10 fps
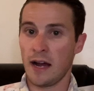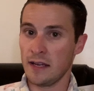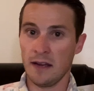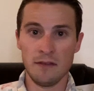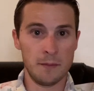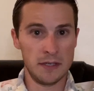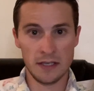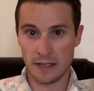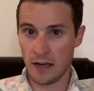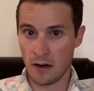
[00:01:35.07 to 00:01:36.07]
I gave them a
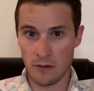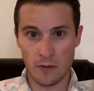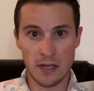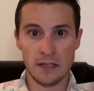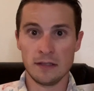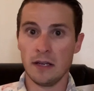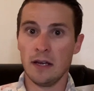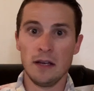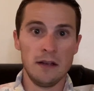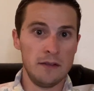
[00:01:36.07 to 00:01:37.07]
discount on rent.
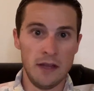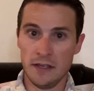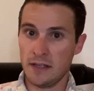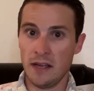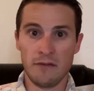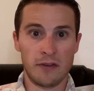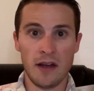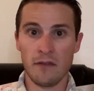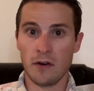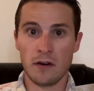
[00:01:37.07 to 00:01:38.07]
They stayed
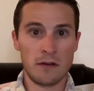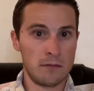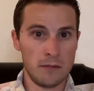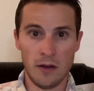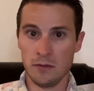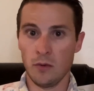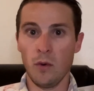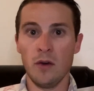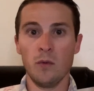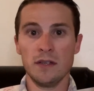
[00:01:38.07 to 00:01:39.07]
forever. It was a
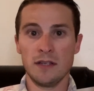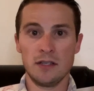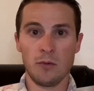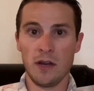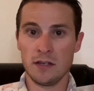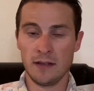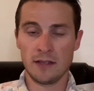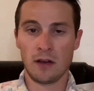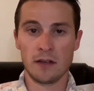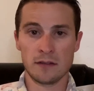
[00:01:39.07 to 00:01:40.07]
win-win situation.
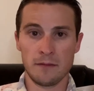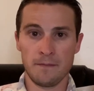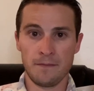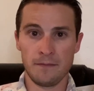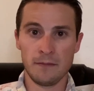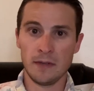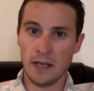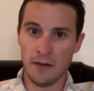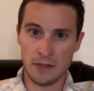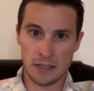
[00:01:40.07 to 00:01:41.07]
That's awesome.
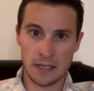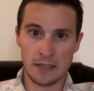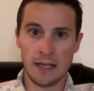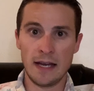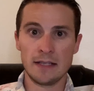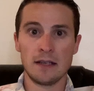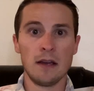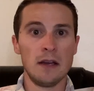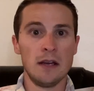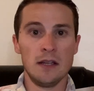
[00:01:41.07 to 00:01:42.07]
Having said that,
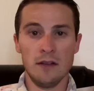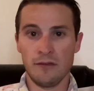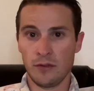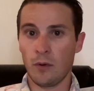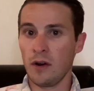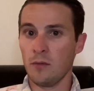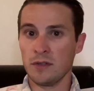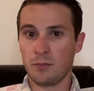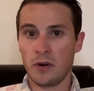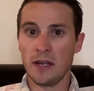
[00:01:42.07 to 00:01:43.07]
the flooring
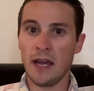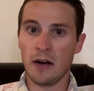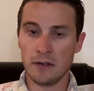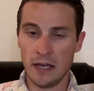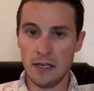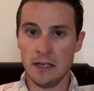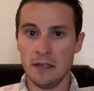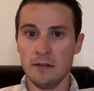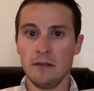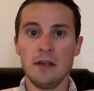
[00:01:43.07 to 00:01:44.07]
was pretty
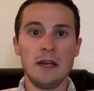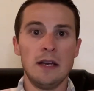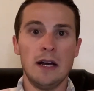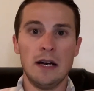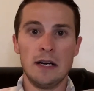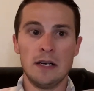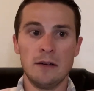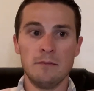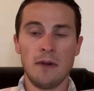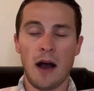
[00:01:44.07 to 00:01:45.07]
outdated.
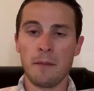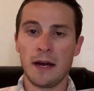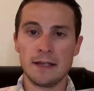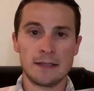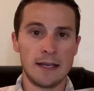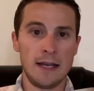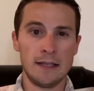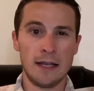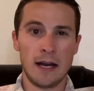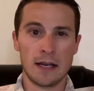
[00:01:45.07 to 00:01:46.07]
I'm not saying
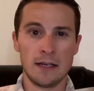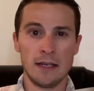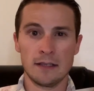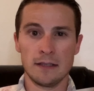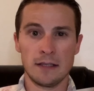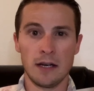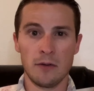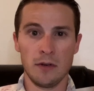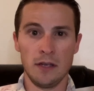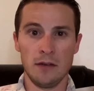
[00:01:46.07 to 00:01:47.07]
that I could
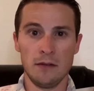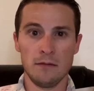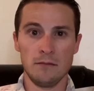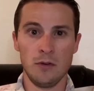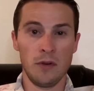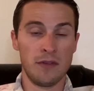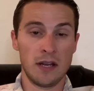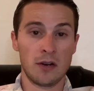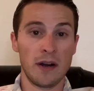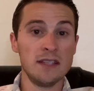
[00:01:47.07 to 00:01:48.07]
necessarily do
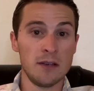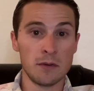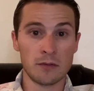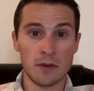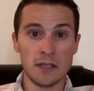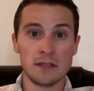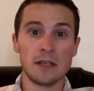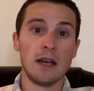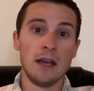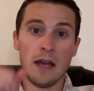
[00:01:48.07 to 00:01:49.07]
anything crazy with rent.
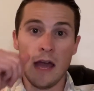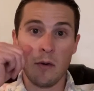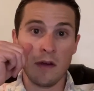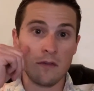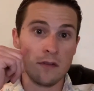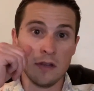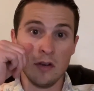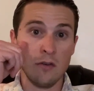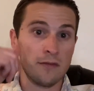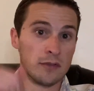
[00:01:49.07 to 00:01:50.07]
However, the
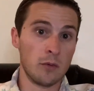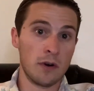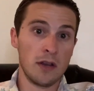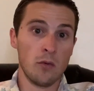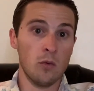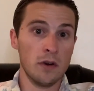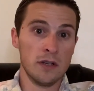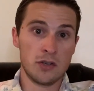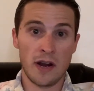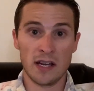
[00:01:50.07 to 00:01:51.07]
new flooring would
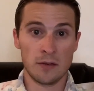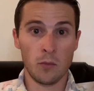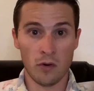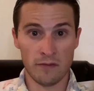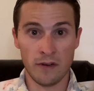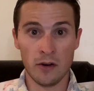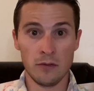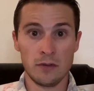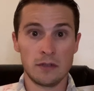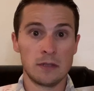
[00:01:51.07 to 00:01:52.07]
attract more
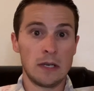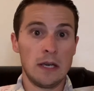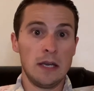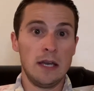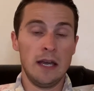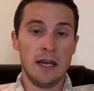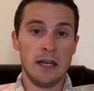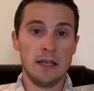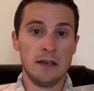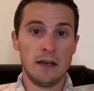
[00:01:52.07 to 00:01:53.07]
folks.
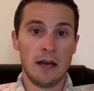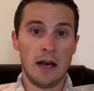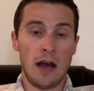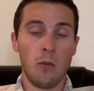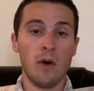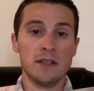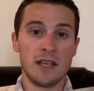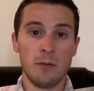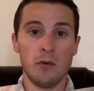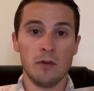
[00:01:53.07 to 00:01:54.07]
And I was
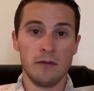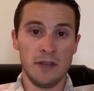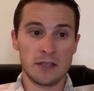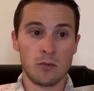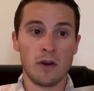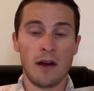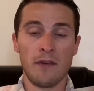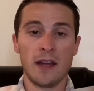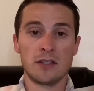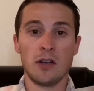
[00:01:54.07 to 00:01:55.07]
able, this one I've
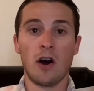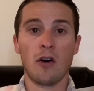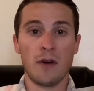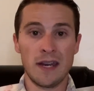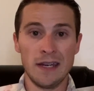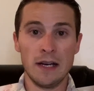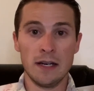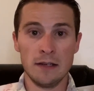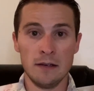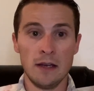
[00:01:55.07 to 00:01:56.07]
actually already
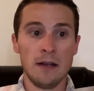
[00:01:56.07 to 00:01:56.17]
done.